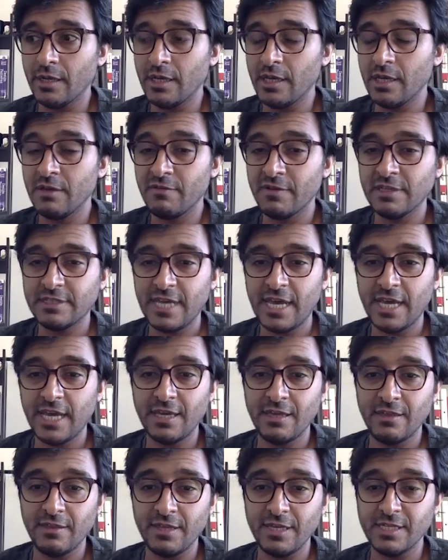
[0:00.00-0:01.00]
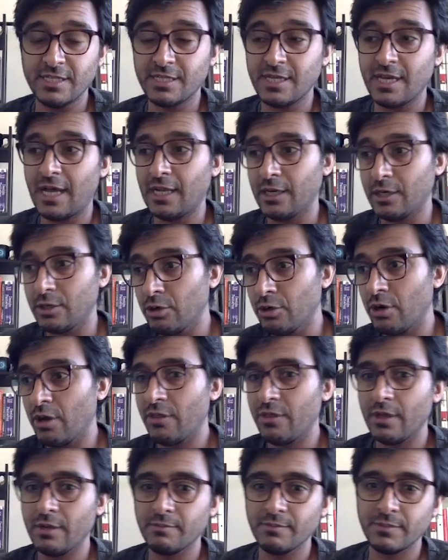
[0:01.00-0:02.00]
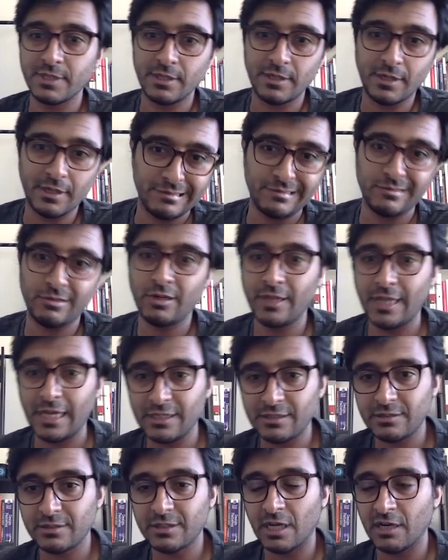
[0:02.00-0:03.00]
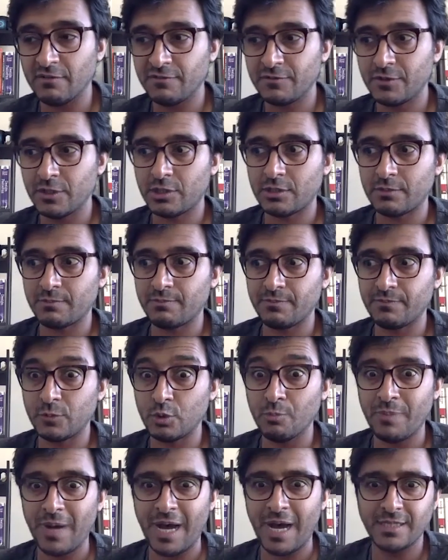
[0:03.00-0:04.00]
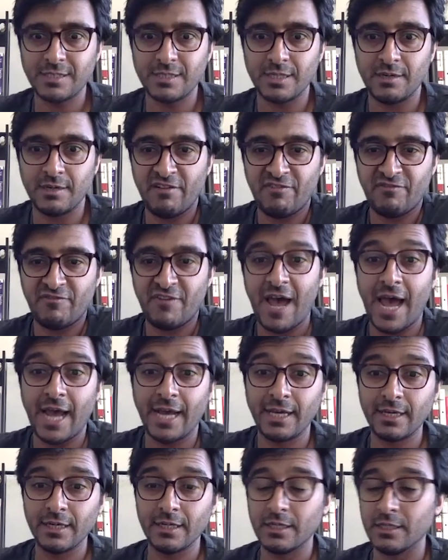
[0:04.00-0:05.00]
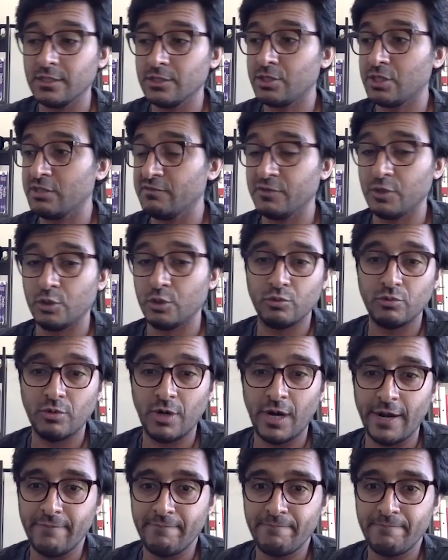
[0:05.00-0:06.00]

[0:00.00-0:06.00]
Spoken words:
Even taking these algorithms and all that stuff just to pass a FANG interview, right?